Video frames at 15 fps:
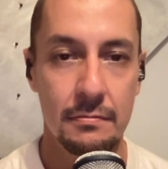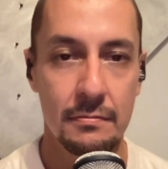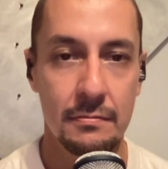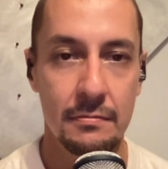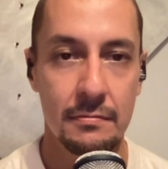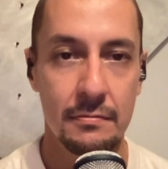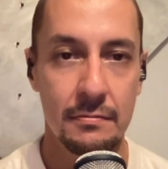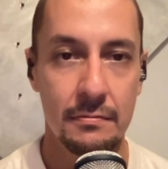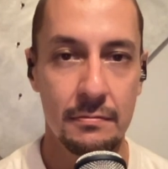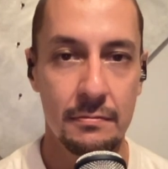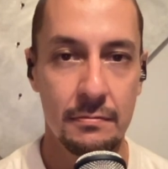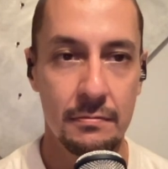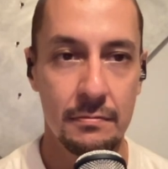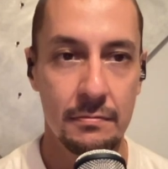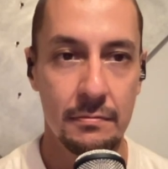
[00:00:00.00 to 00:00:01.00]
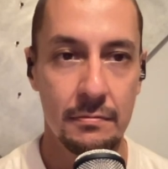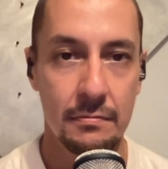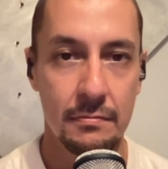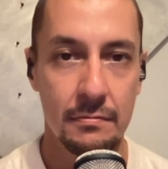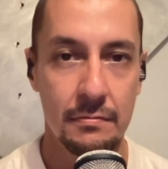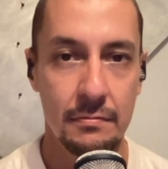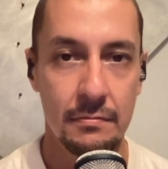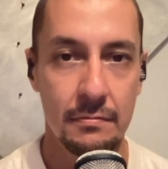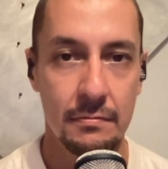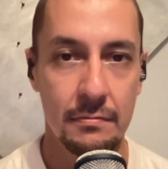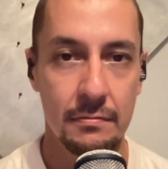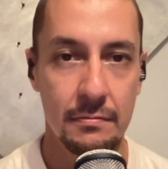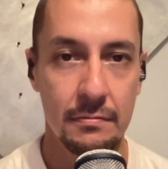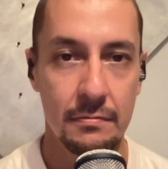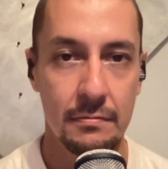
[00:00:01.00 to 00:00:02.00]

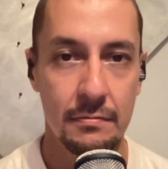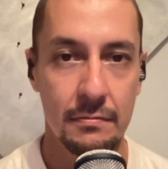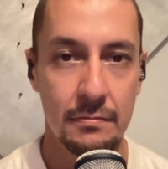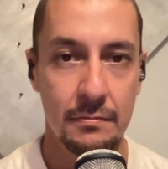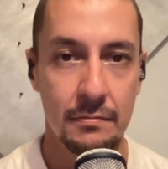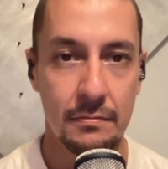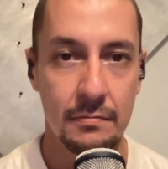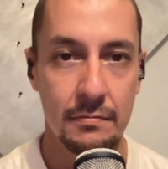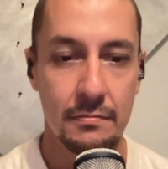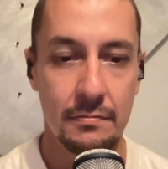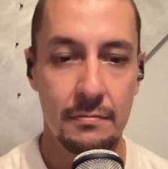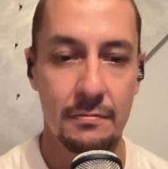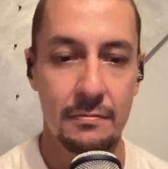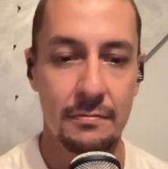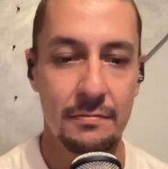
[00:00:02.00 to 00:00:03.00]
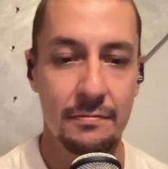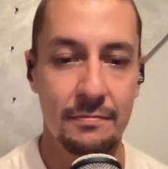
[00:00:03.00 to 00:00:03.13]
The person shown says nothing.